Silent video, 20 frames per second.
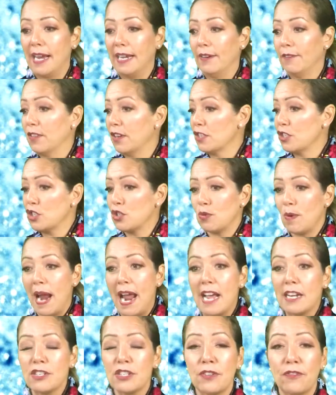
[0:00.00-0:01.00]
If there's
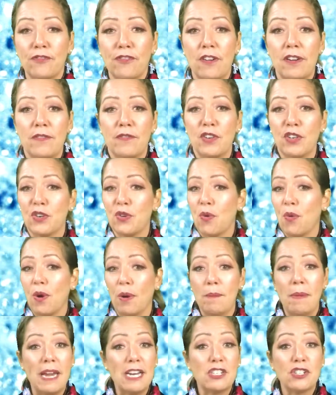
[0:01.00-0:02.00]
trash in front of your door,
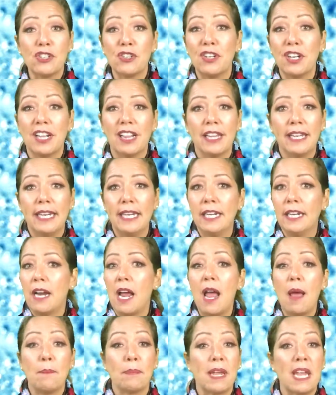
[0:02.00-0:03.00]
make sure to clean it
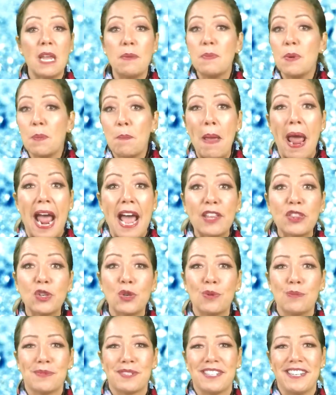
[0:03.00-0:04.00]
up. Keep your
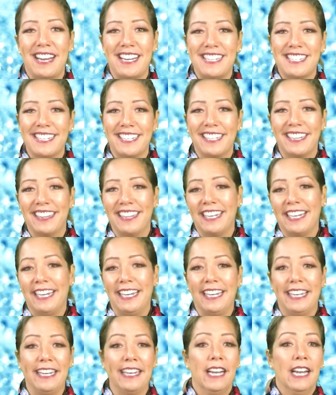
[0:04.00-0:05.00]
bathrooms nice and
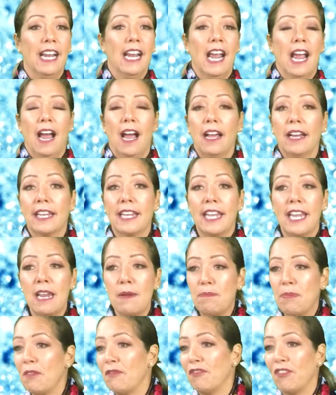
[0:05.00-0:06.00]
clean.
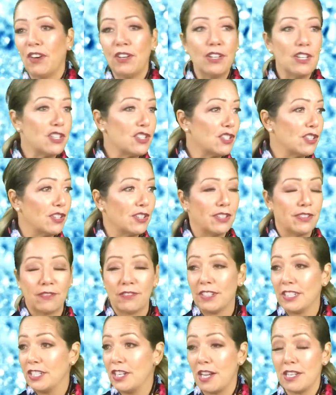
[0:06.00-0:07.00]
Keep the
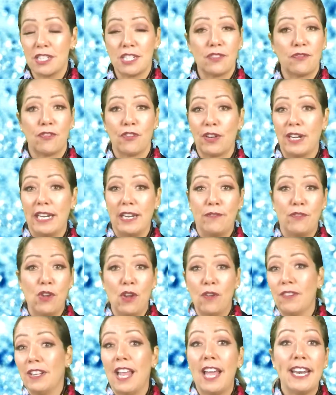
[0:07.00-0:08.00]
furniture dust-free. If you have
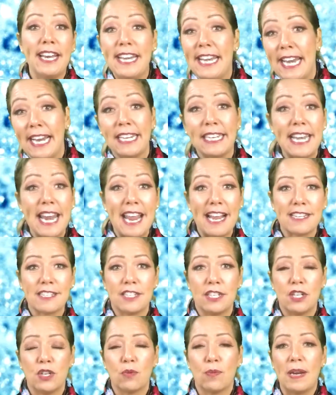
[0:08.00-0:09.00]
a lot of knickknacks
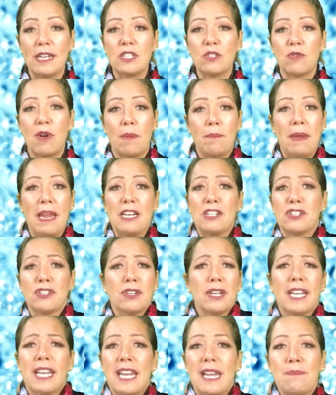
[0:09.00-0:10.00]
in your restaurant, make sure to
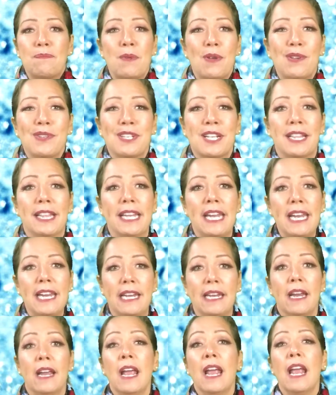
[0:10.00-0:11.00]
keep those clean.
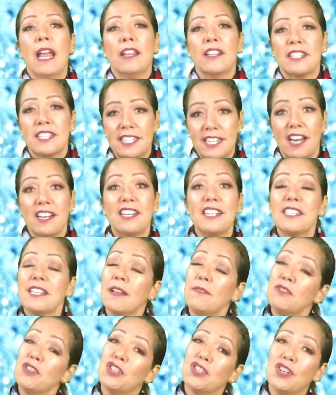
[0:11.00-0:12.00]
Studies
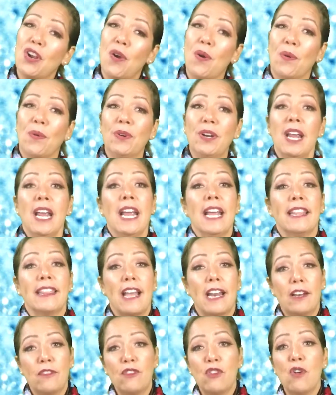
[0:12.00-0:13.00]
have shown that
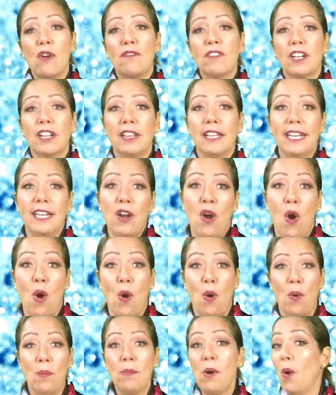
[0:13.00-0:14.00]
if you have a clean
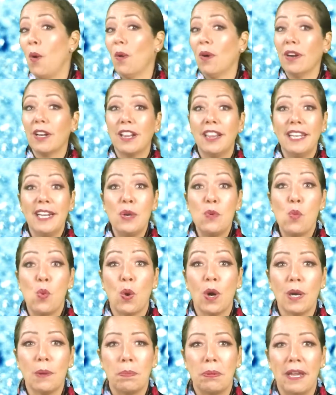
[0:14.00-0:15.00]
home or a clean
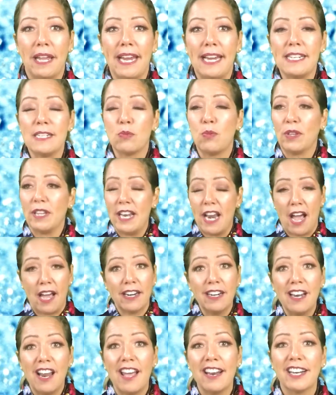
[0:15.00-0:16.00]
workplace with not a
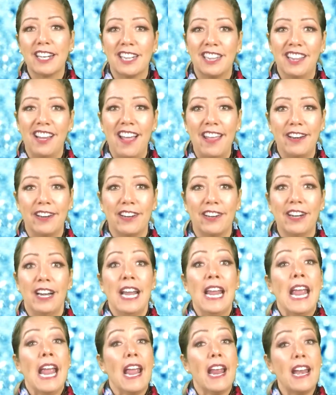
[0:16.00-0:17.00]
lot of clutter
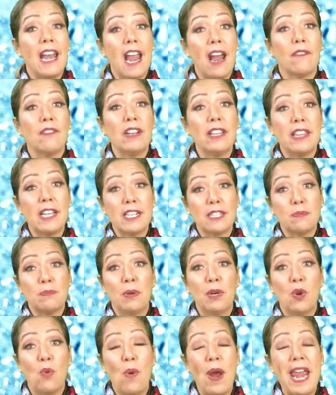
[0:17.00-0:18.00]
and everything's put
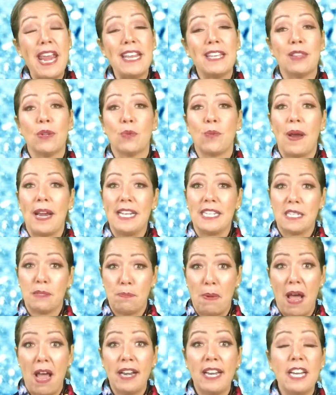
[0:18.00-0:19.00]
away in the right
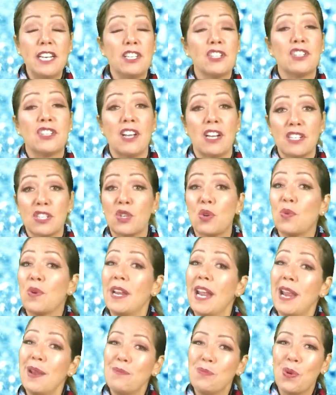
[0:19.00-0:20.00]
spot, it does
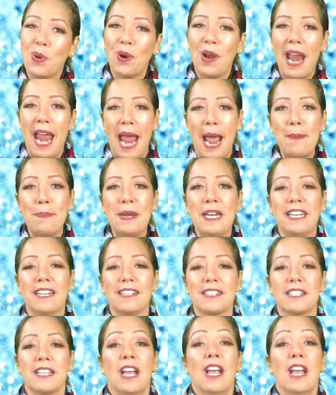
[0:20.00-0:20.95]
create more happiness.